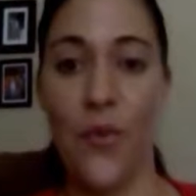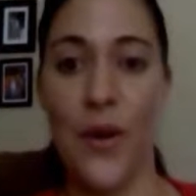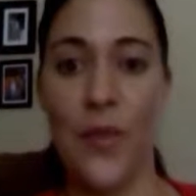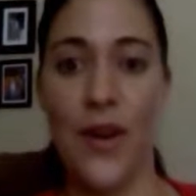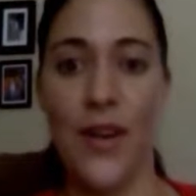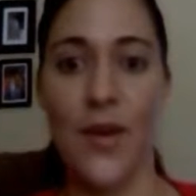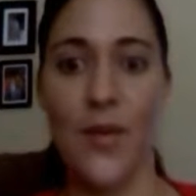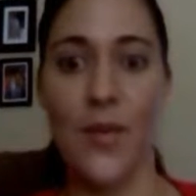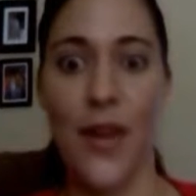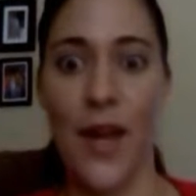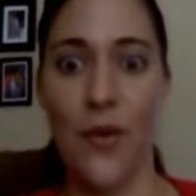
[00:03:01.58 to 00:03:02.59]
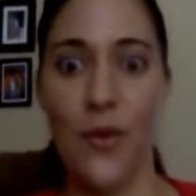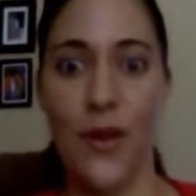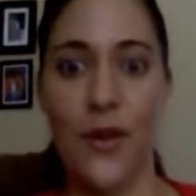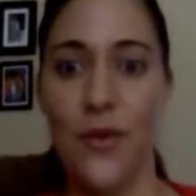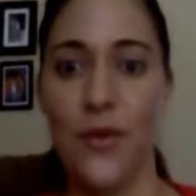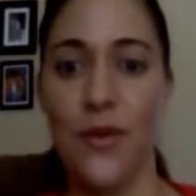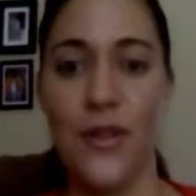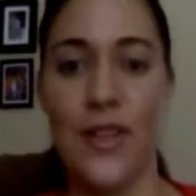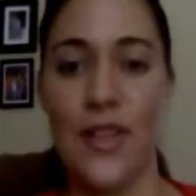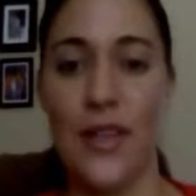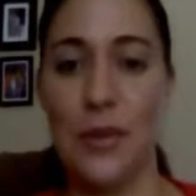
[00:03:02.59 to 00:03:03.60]
I played it really cool,
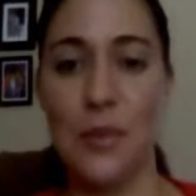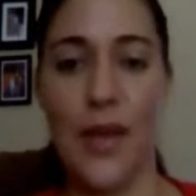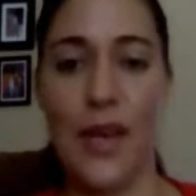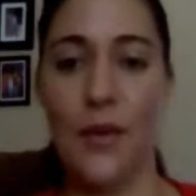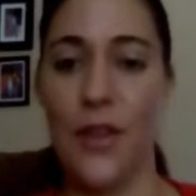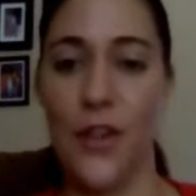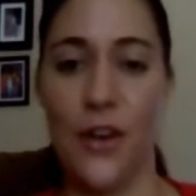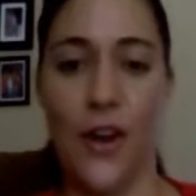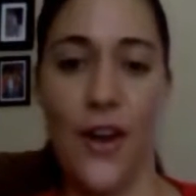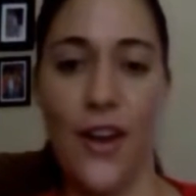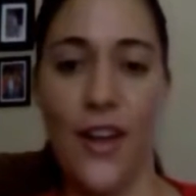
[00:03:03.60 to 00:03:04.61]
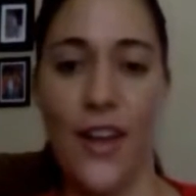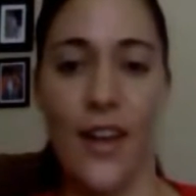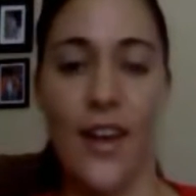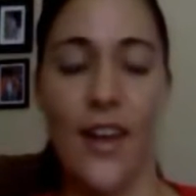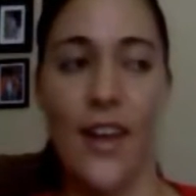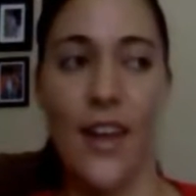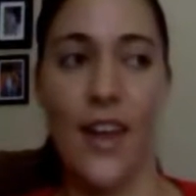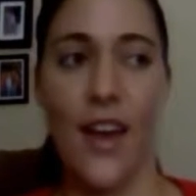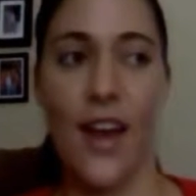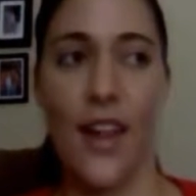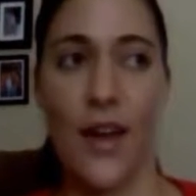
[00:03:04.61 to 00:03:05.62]
and he was playing with the dog, and
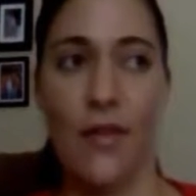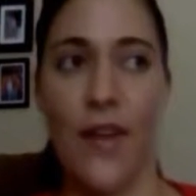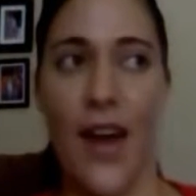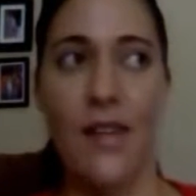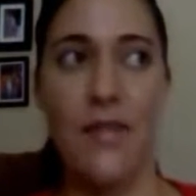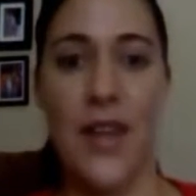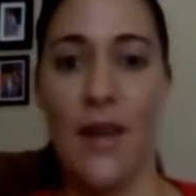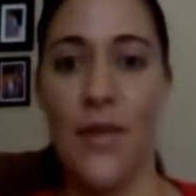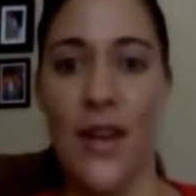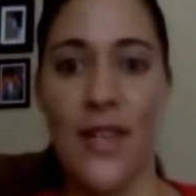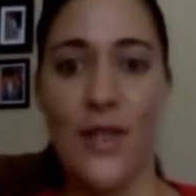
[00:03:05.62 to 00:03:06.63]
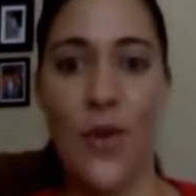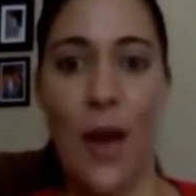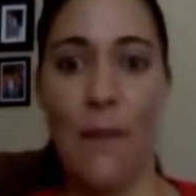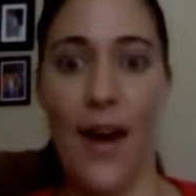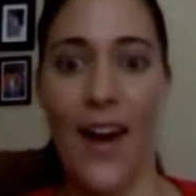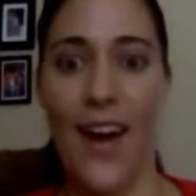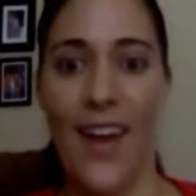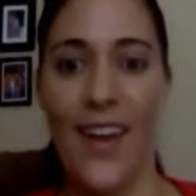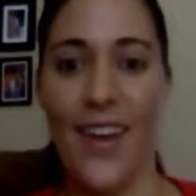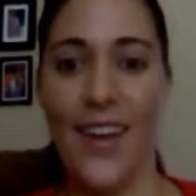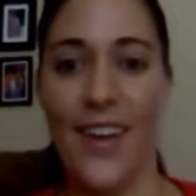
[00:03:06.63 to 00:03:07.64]
like 5-10 minutes went by,
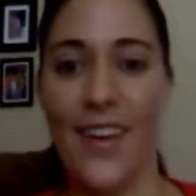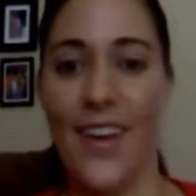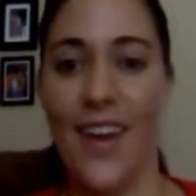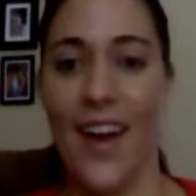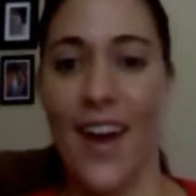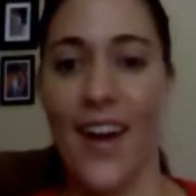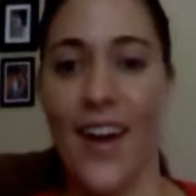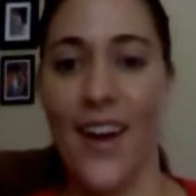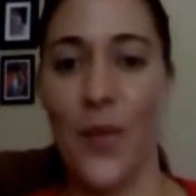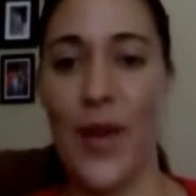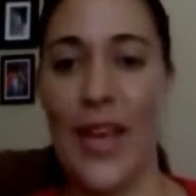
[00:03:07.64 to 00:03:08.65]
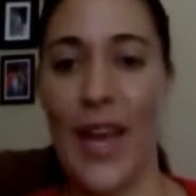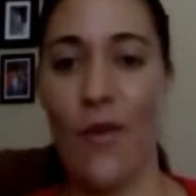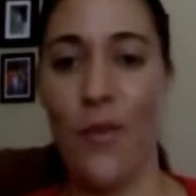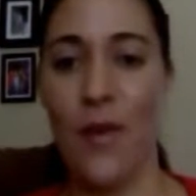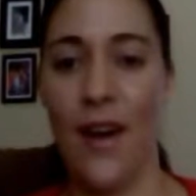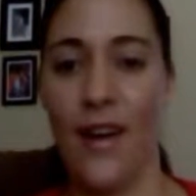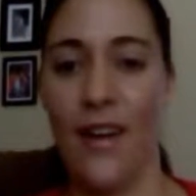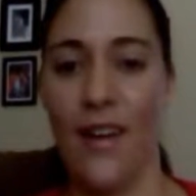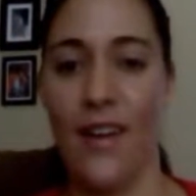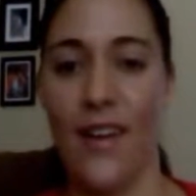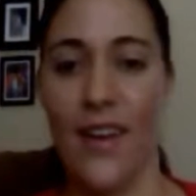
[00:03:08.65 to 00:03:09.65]
and I got up and gave him a
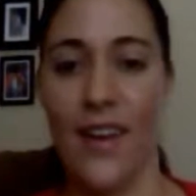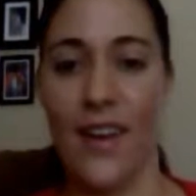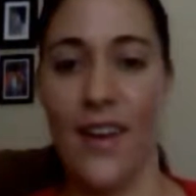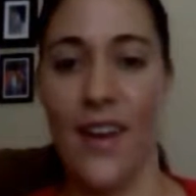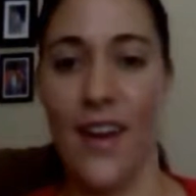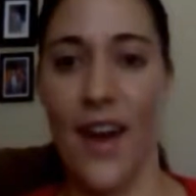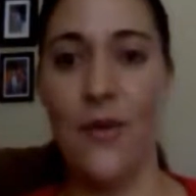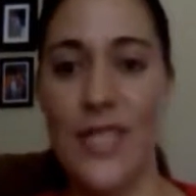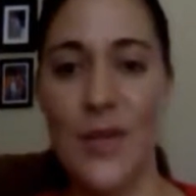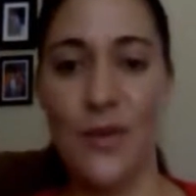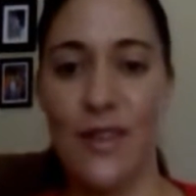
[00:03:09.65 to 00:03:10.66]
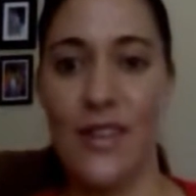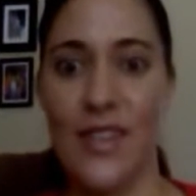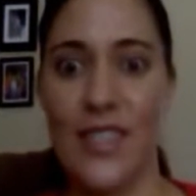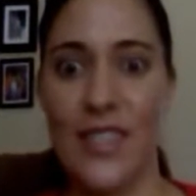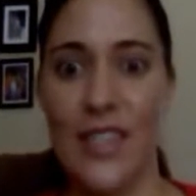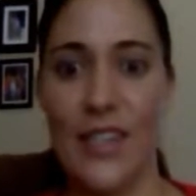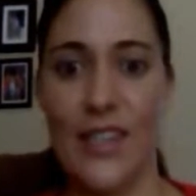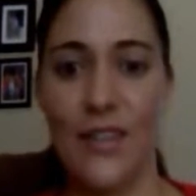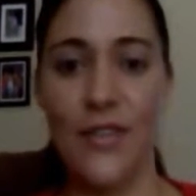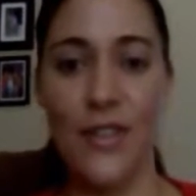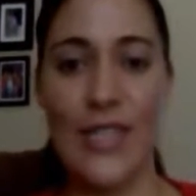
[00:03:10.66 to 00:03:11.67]
hug, and I whispered in his ear, and
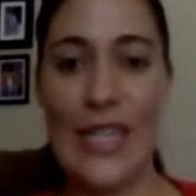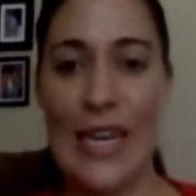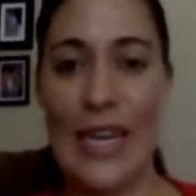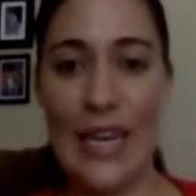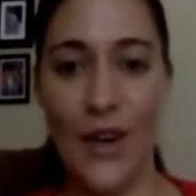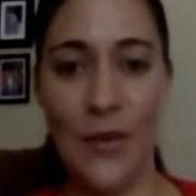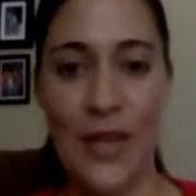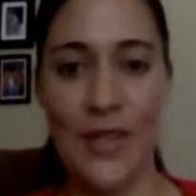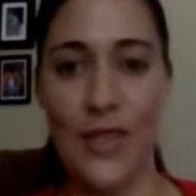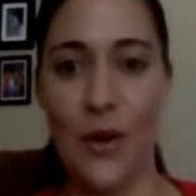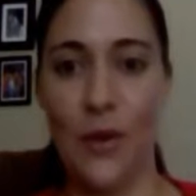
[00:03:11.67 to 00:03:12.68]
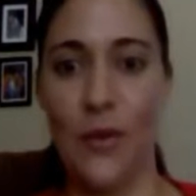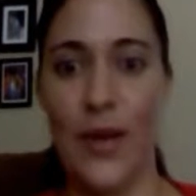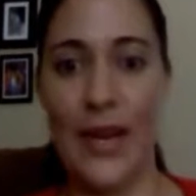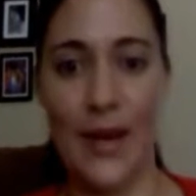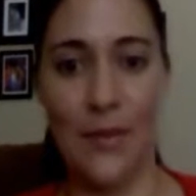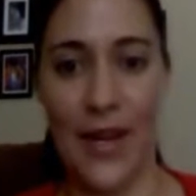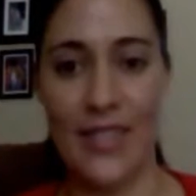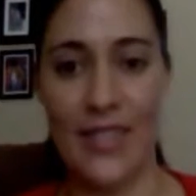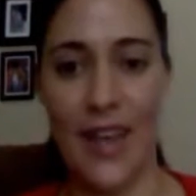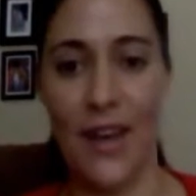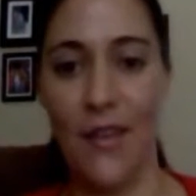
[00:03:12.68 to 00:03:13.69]
at first he didn't hear me, so I repeated
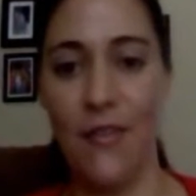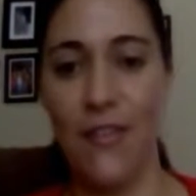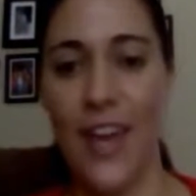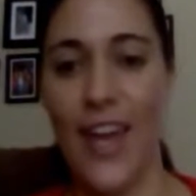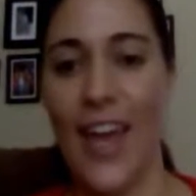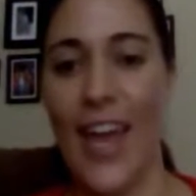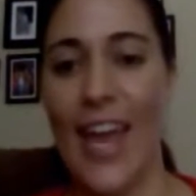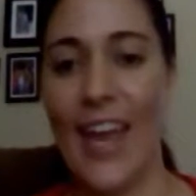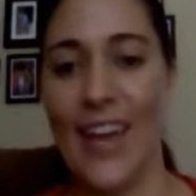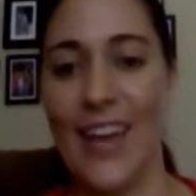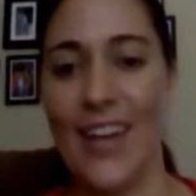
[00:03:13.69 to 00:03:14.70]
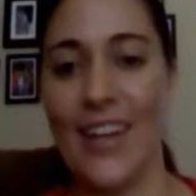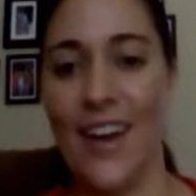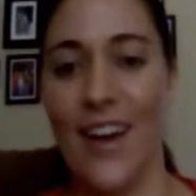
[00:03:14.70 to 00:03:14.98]
myself, and